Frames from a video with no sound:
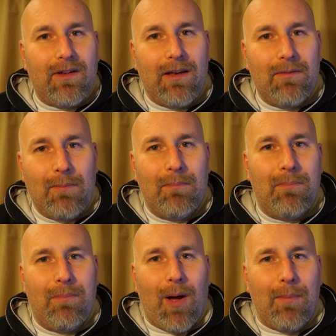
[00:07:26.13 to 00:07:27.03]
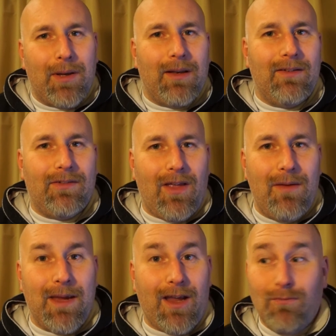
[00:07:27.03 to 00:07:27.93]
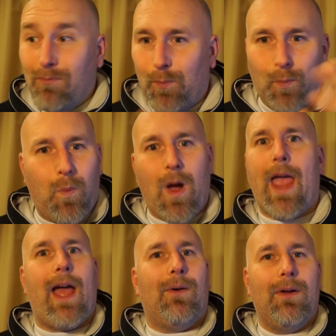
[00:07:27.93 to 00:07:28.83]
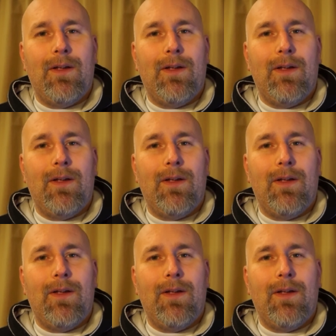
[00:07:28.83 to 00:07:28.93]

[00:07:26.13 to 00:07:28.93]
and bubble inside me and go, wow.